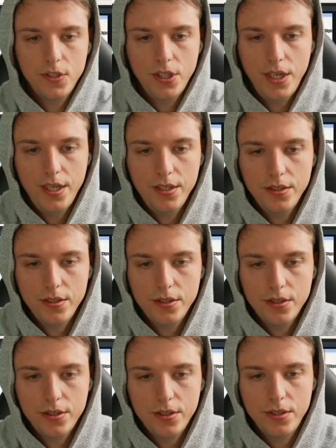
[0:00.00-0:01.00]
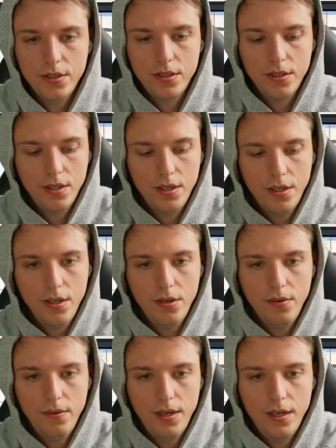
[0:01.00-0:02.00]
change.
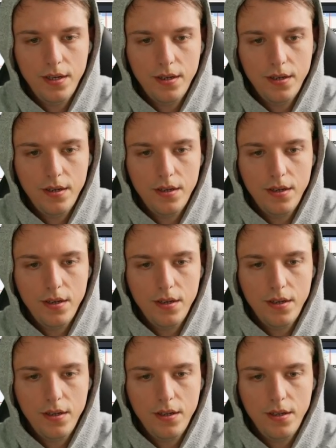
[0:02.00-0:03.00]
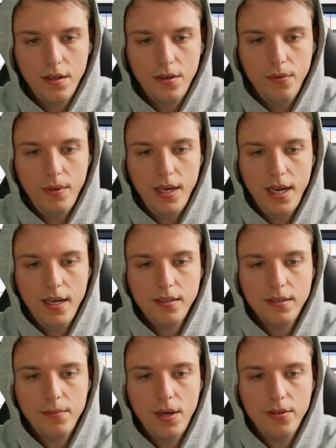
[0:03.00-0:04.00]
Wait, we added
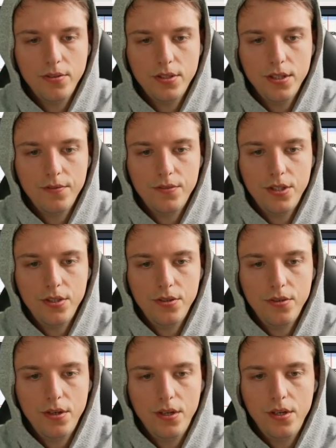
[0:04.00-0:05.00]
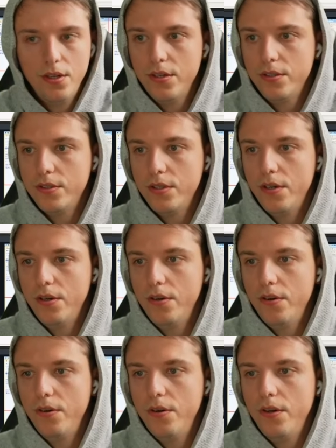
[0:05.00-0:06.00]
some other stuff too.
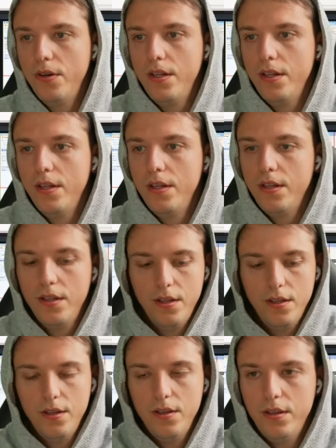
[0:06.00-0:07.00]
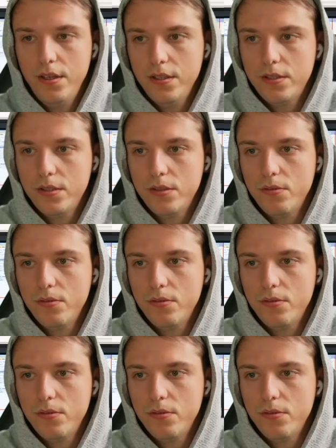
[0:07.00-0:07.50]
So this